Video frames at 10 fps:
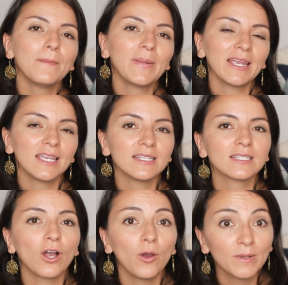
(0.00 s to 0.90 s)
my kids
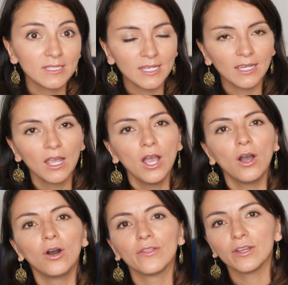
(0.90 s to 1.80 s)
commenting
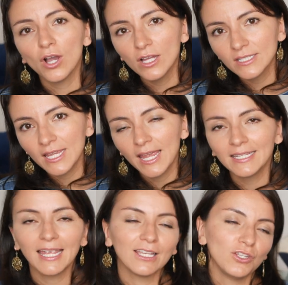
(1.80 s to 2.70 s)
on the
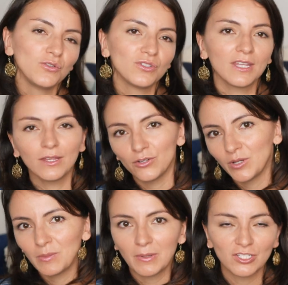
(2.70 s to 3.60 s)
content and using their
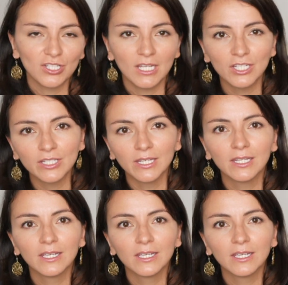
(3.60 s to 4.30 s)
imagination.